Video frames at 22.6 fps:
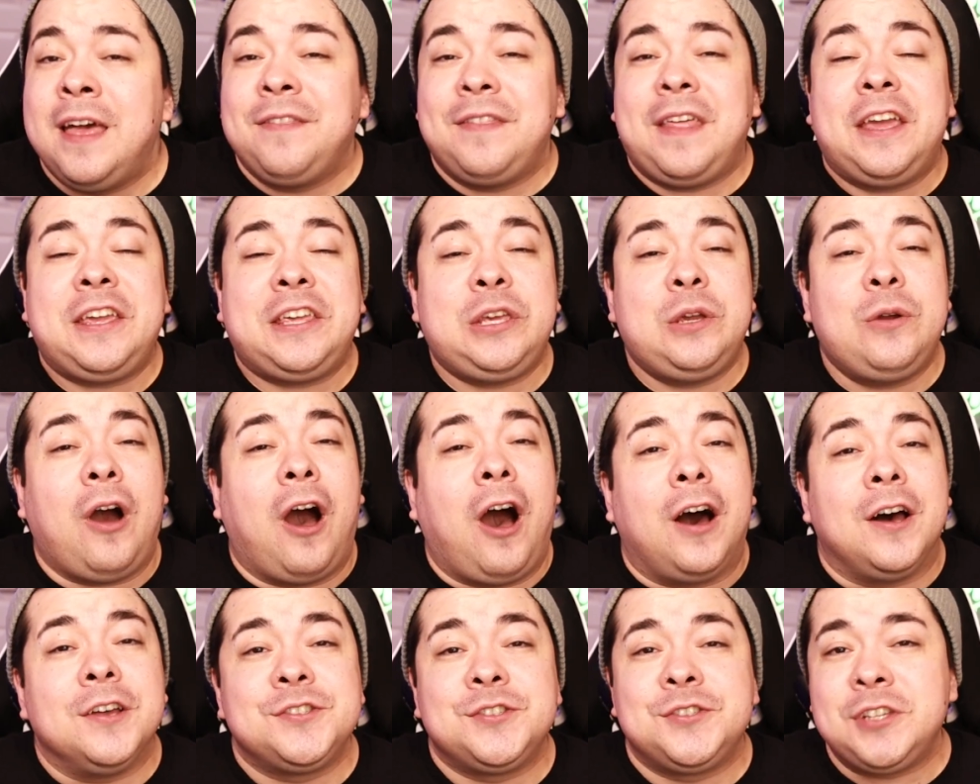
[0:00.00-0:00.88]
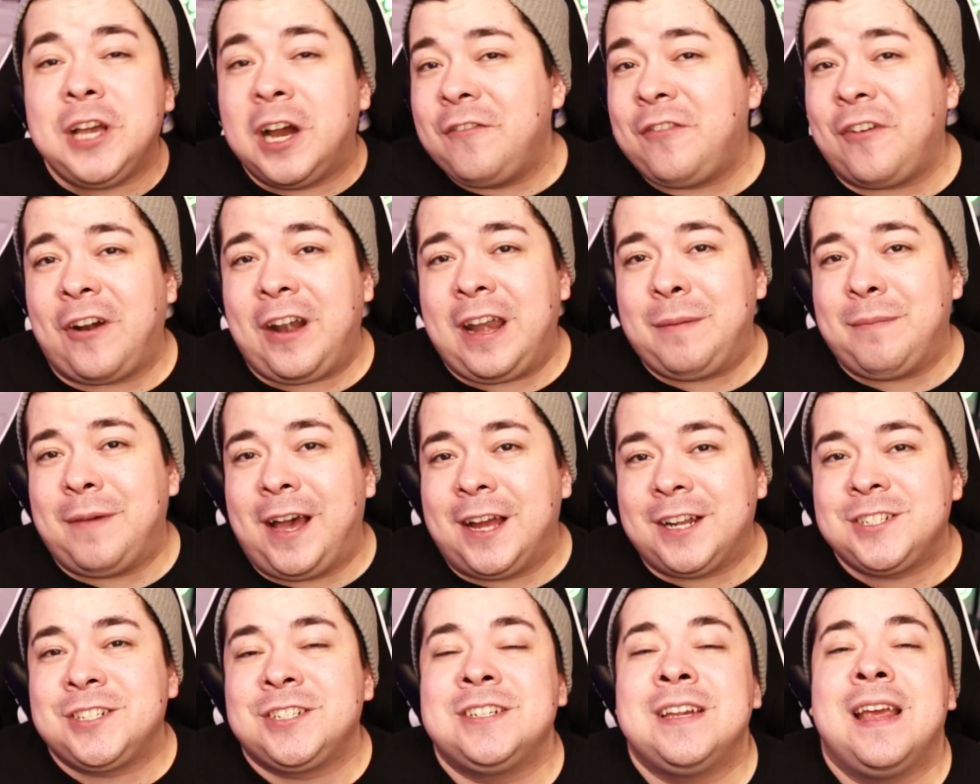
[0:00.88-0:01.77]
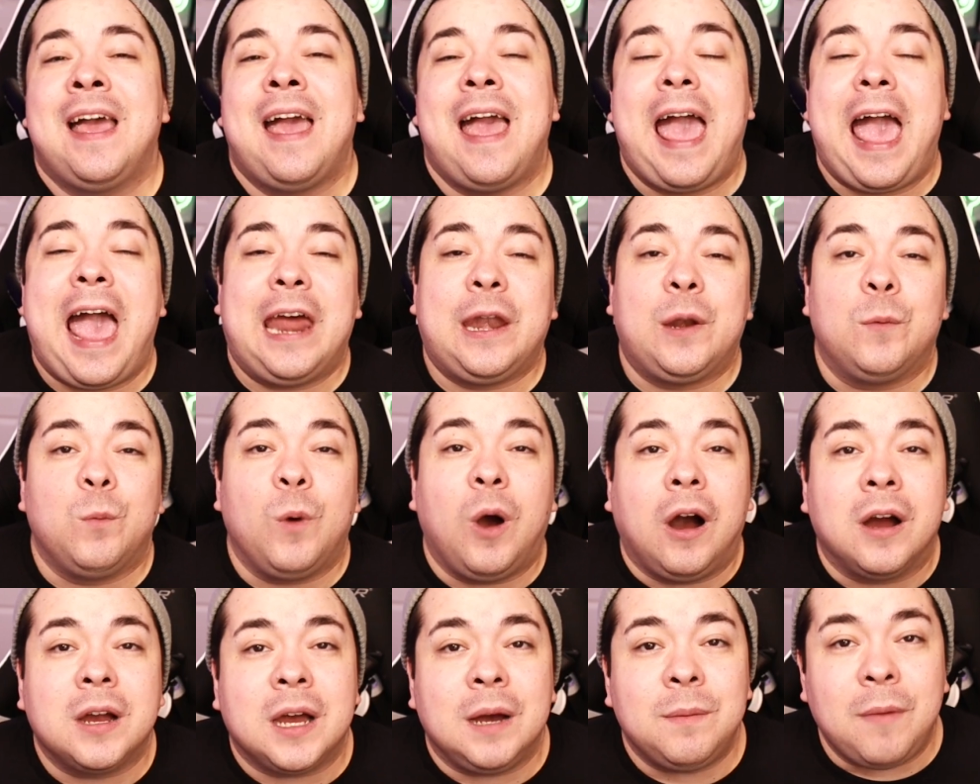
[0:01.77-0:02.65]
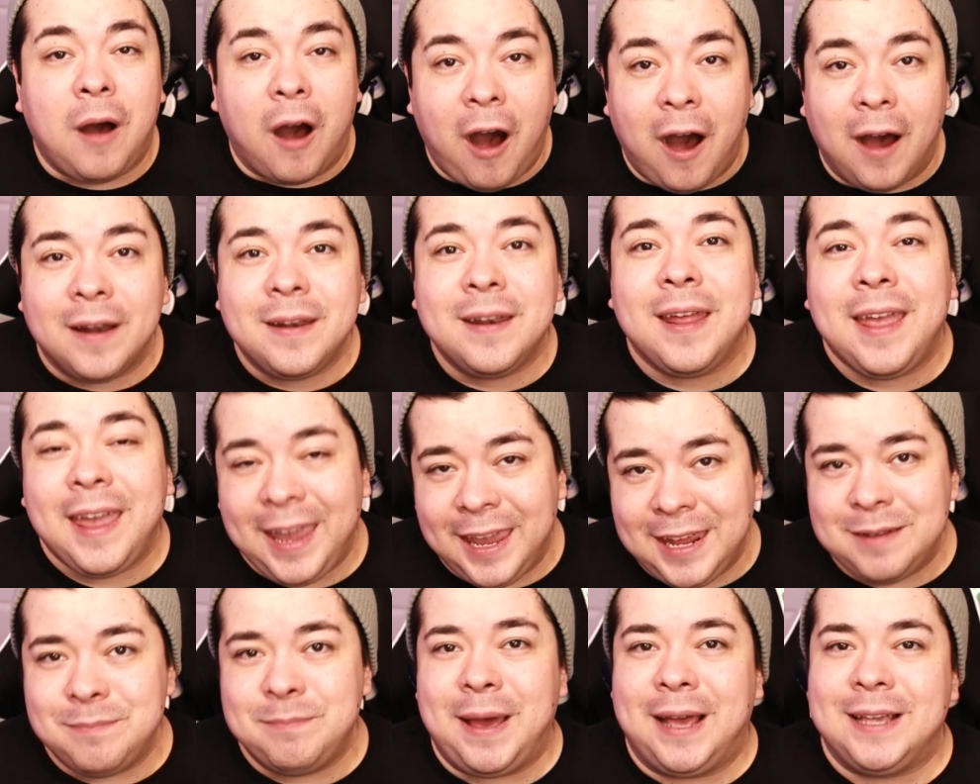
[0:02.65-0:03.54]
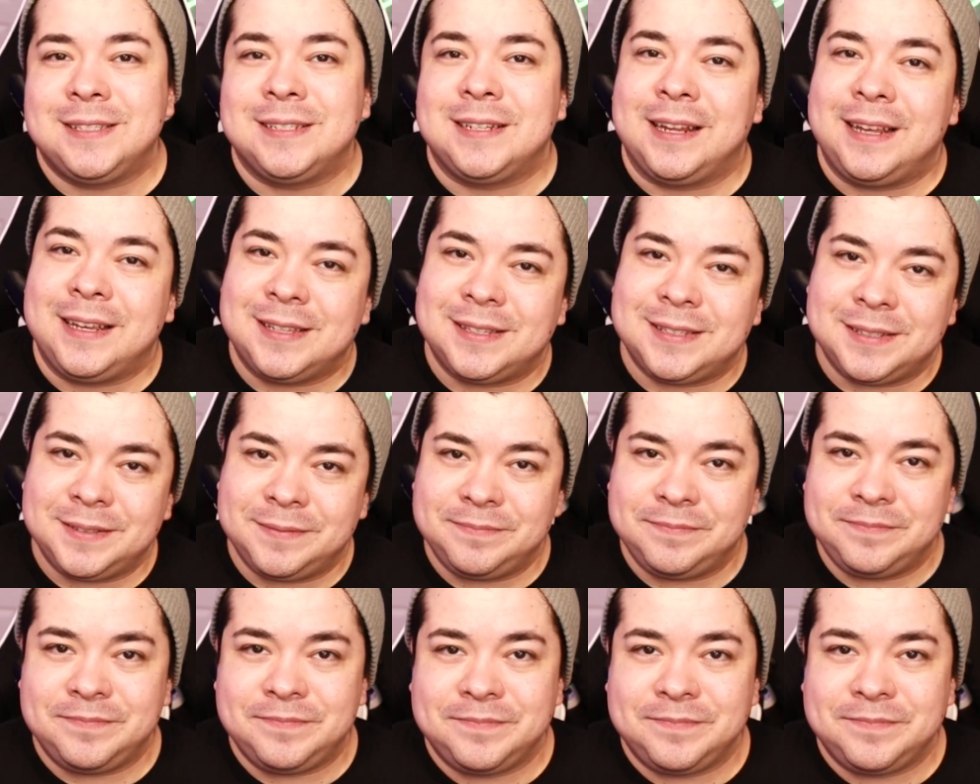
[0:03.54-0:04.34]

Thank you all so very much, and welcome on in, besties.